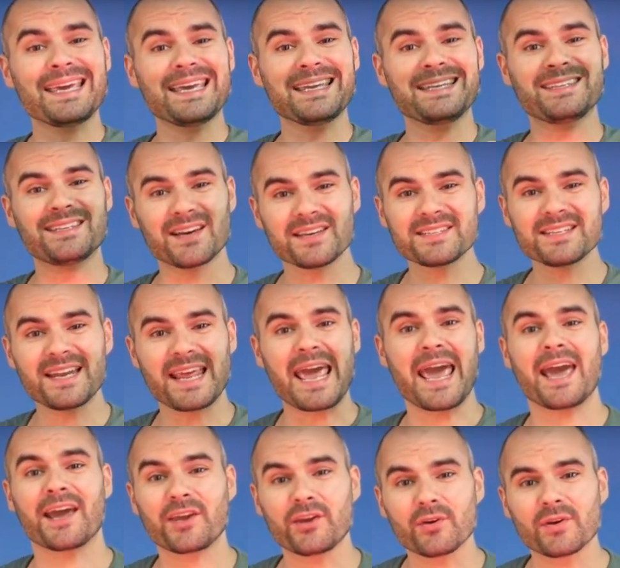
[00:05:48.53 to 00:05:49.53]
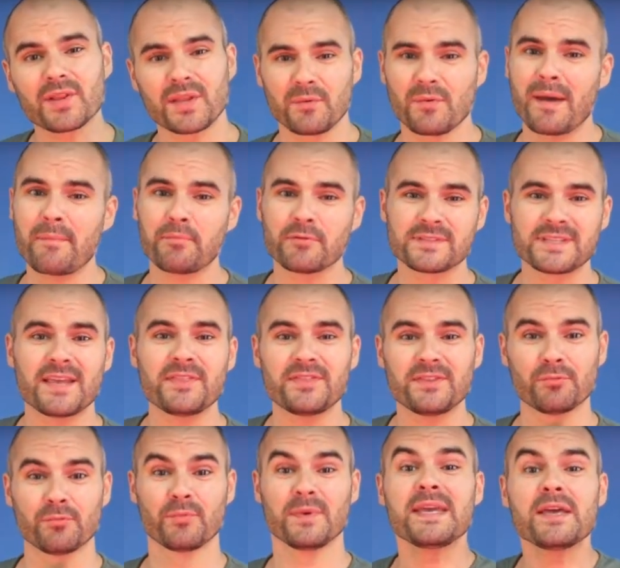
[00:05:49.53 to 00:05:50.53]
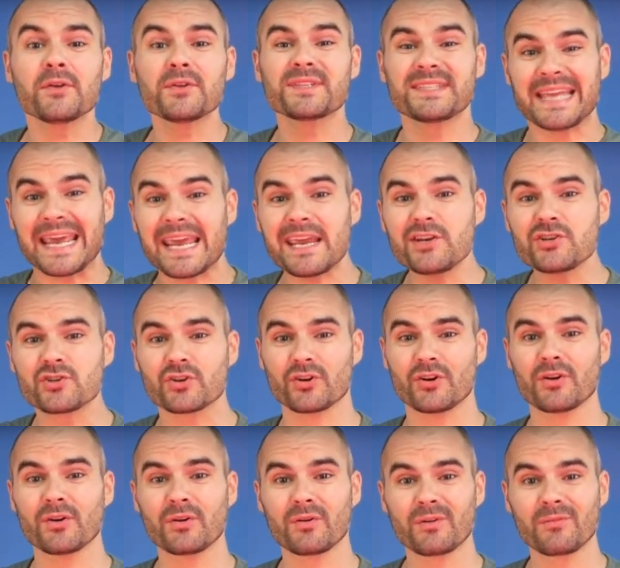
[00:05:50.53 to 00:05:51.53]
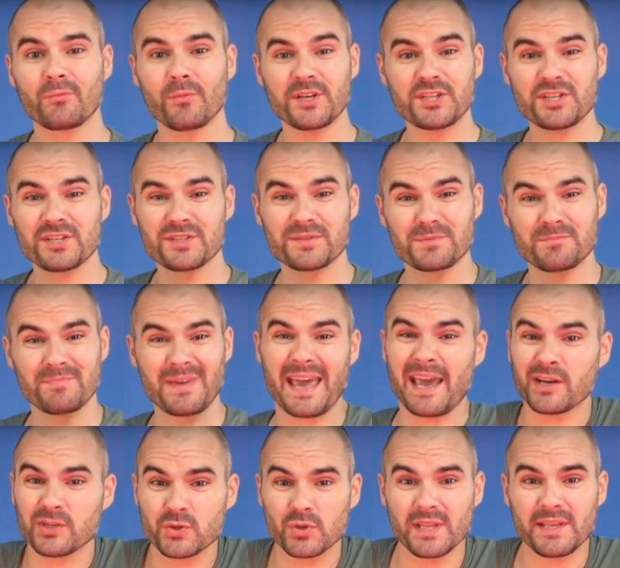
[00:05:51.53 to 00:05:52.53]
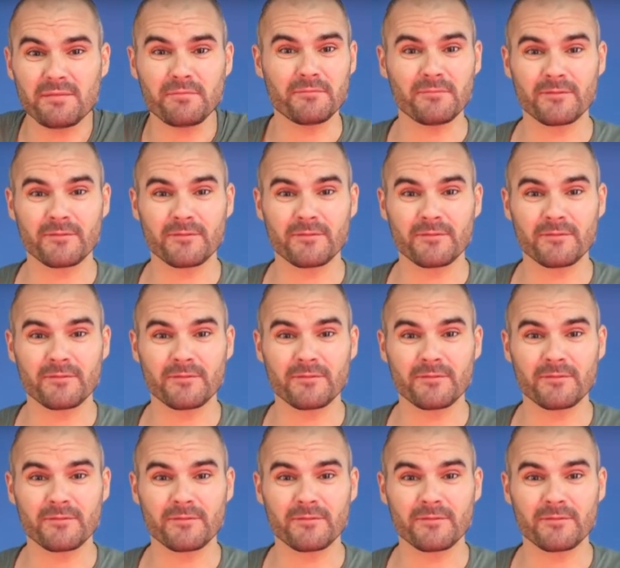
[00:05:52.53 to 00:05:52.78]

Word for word: it doesn't accurately represent the real danger, which is actually